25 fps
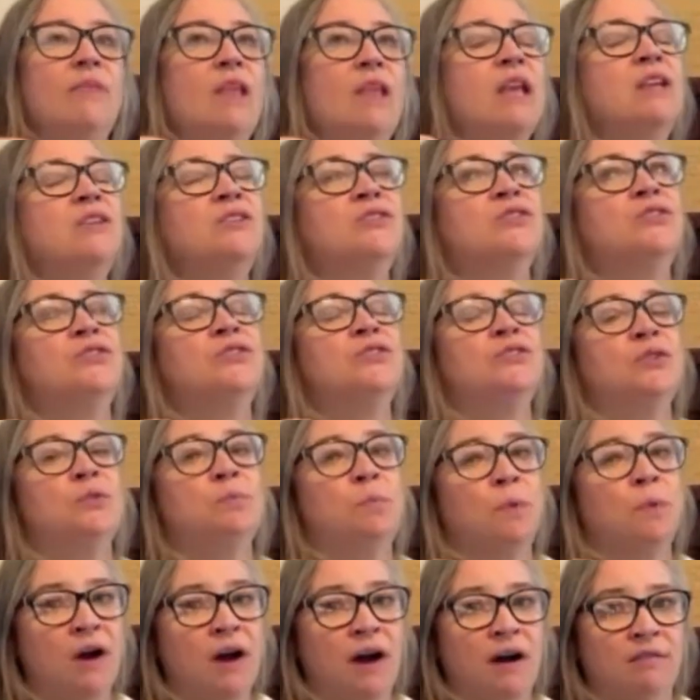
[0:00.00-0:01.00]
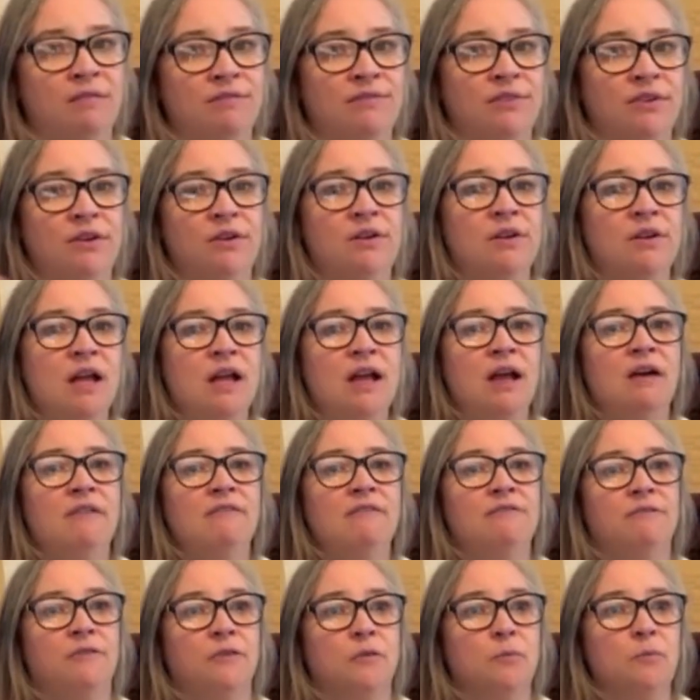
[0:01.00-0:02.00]
is super helpful
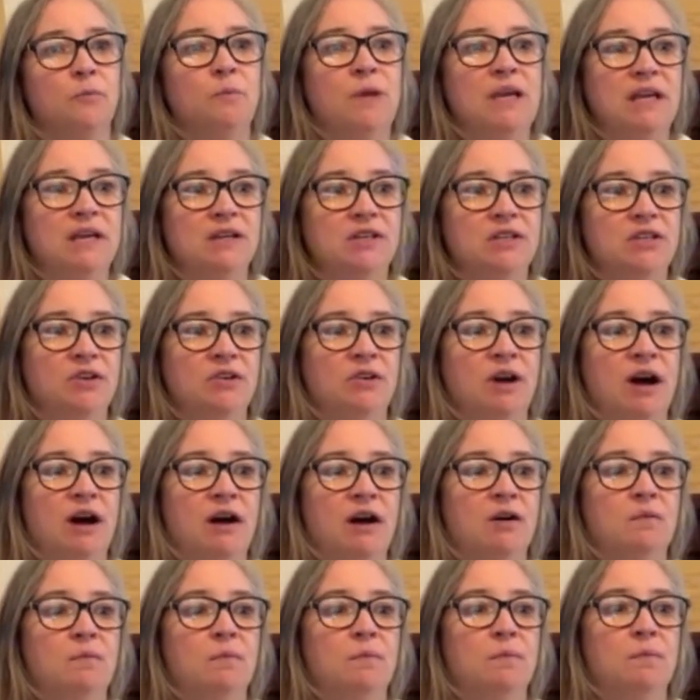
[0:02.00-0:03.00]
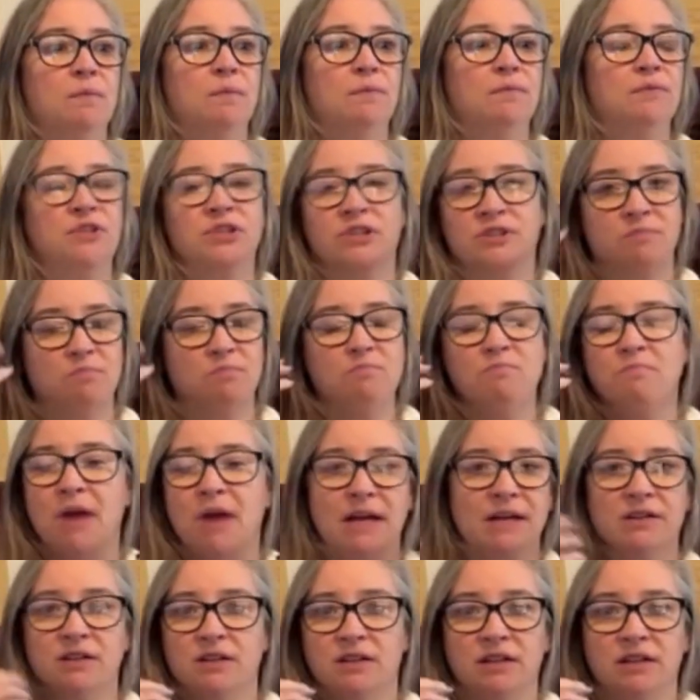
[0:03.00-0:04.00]
for me to help just
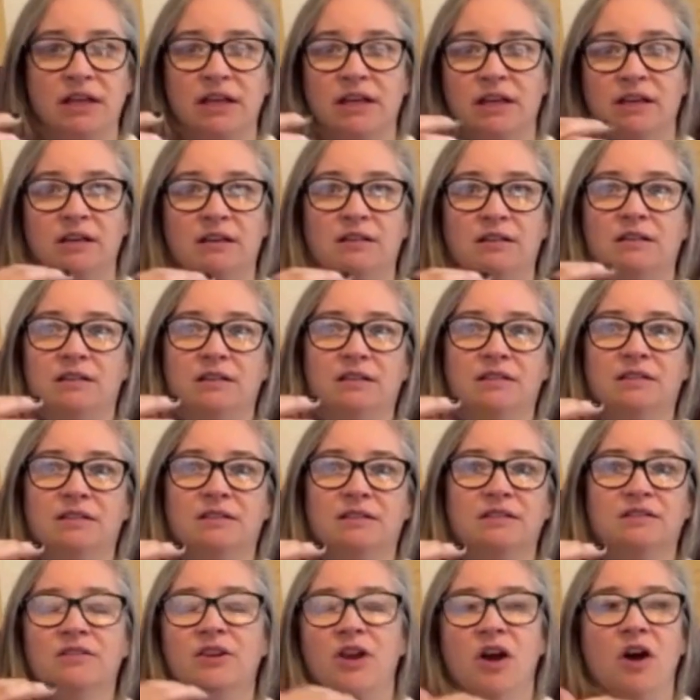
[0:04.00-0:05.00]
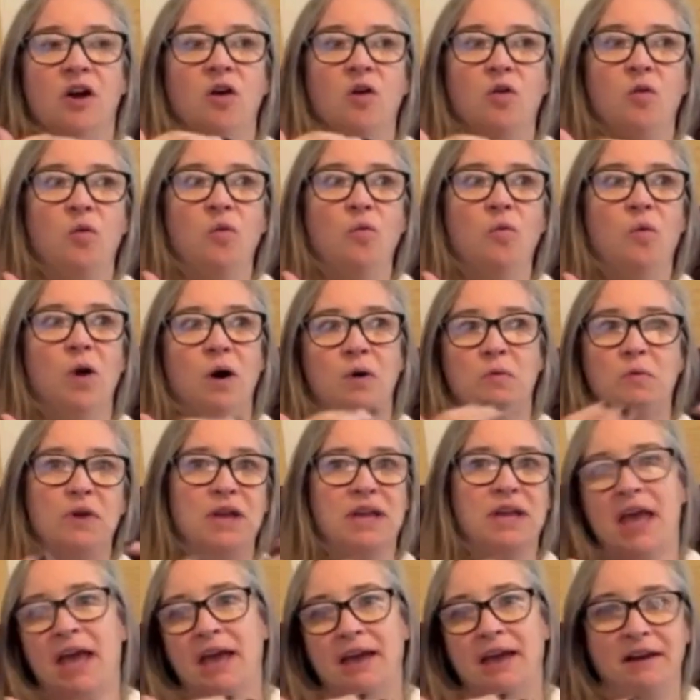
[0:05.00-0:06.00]
mentally know what we
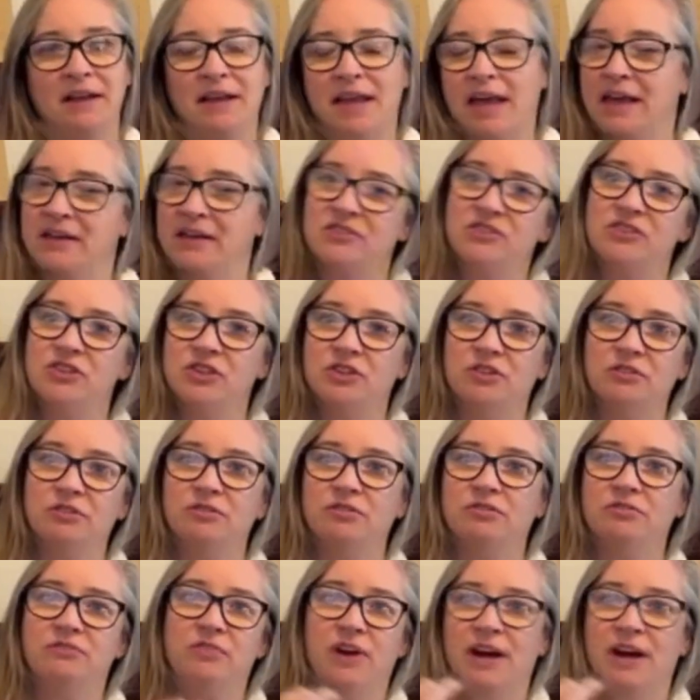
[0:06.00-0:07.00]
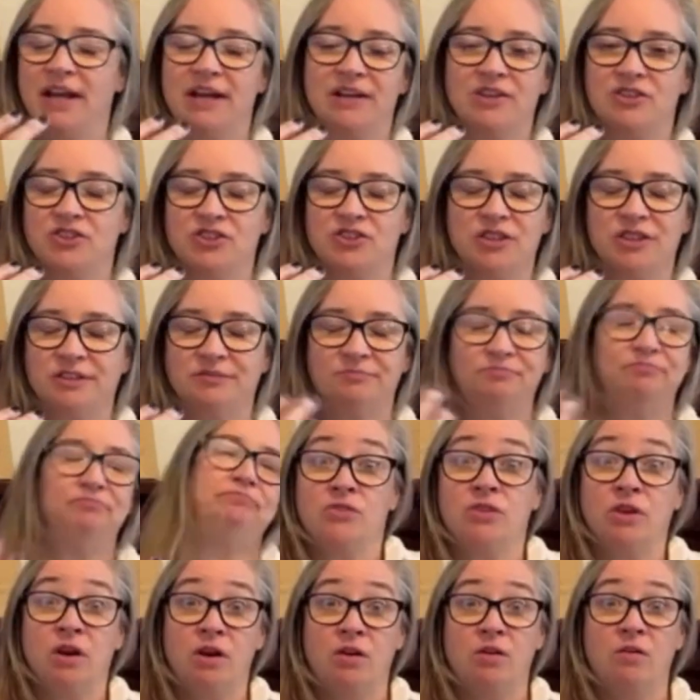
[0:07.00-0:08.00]
can and can't do financially.
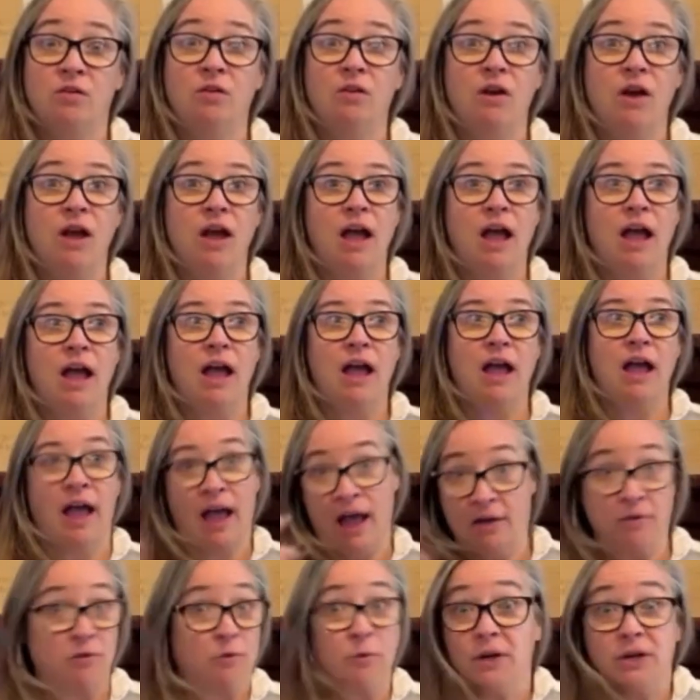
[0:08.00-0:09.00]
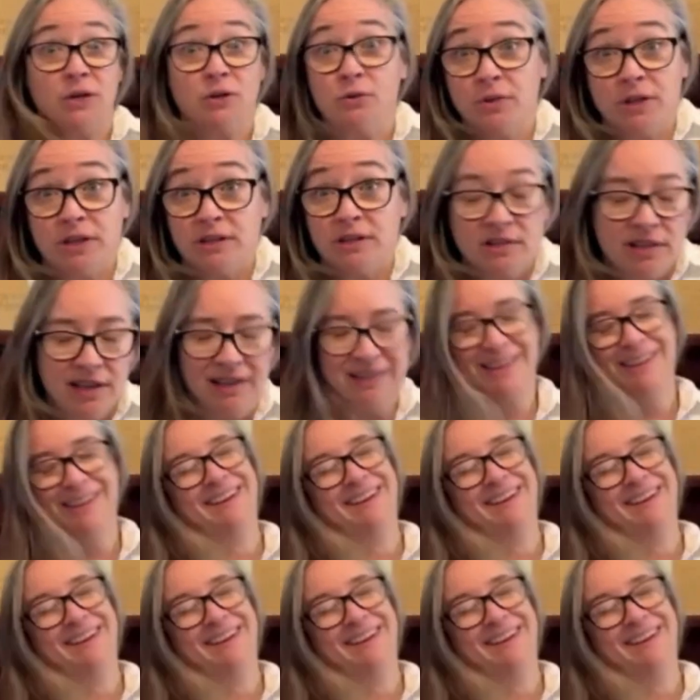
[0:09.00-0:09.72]
So how do I do this?